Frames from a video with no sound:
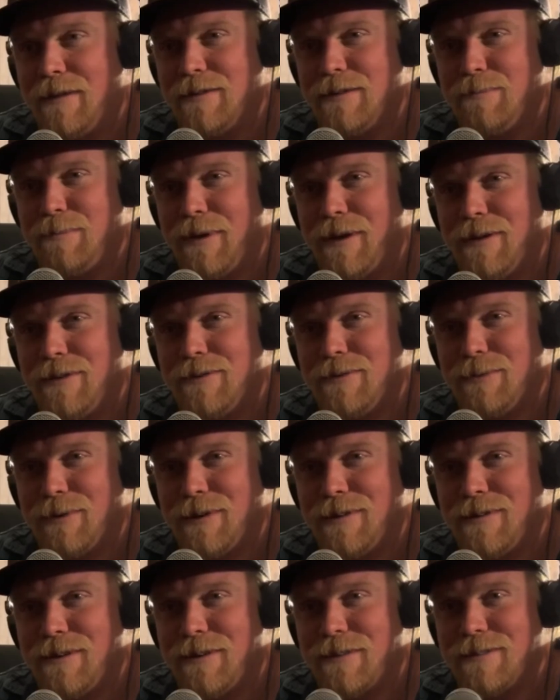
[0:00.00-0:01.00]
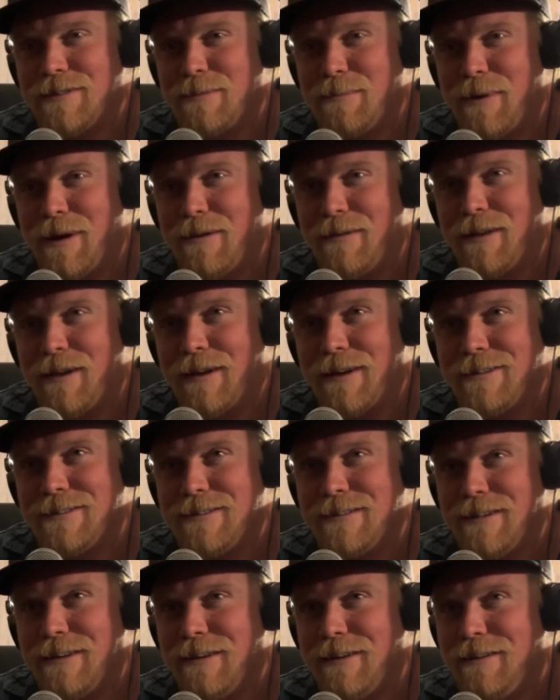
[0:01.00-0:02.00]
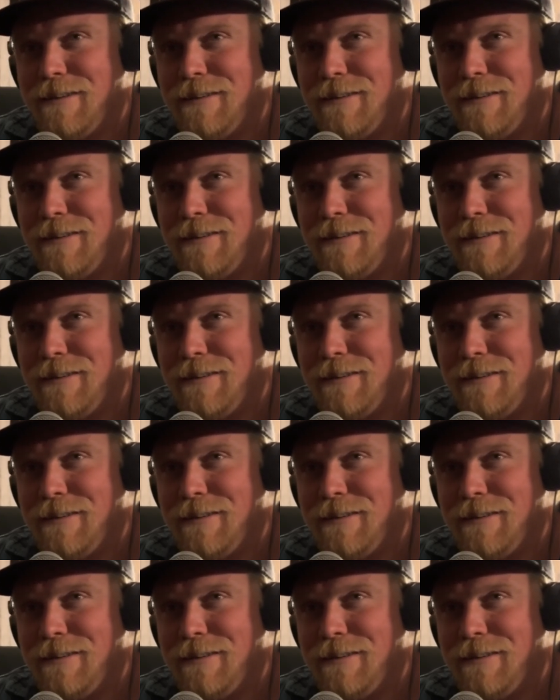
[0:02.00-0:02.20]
speech where he talks about legacy.